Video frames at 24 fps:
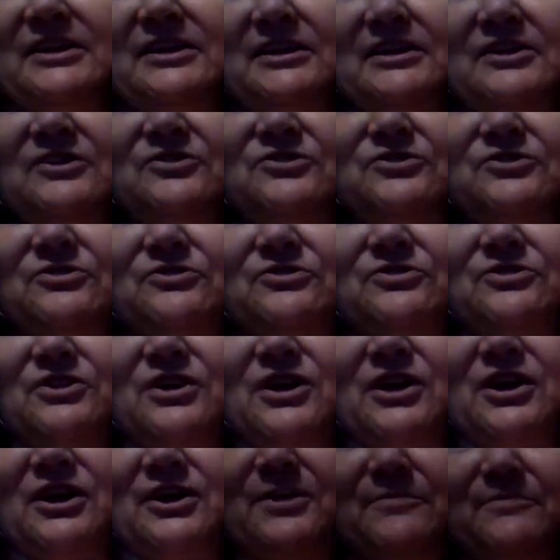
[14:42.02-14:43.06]
at Easter
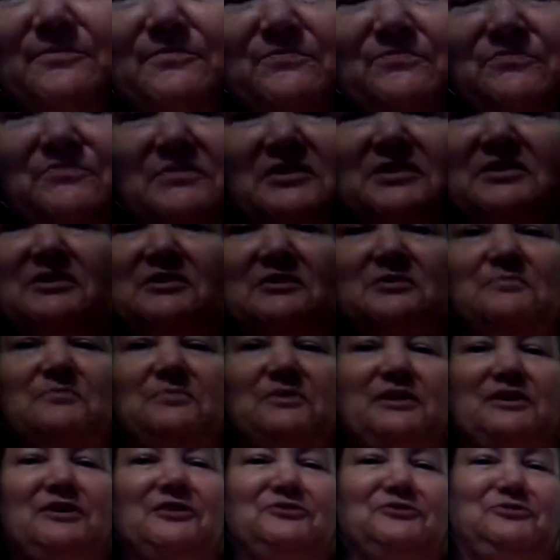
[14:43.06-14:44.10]
time.
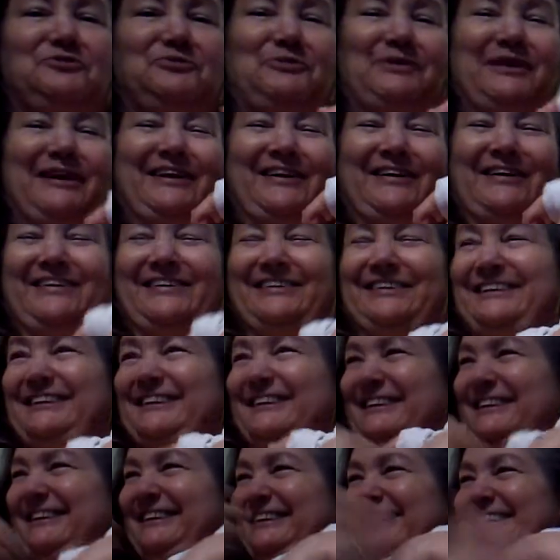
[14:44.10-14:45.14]
Because we
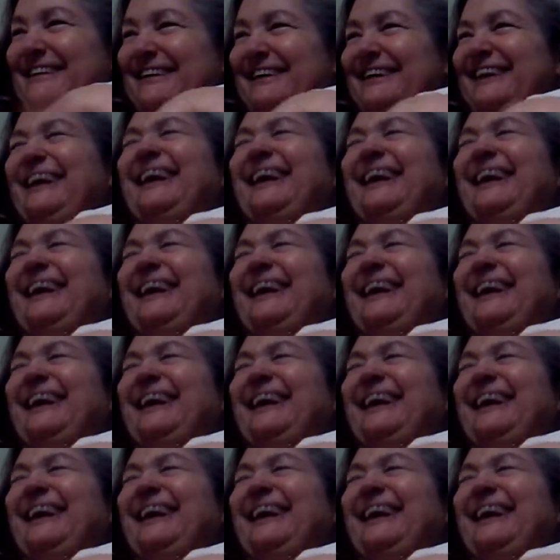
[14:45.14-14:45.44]
couldn't.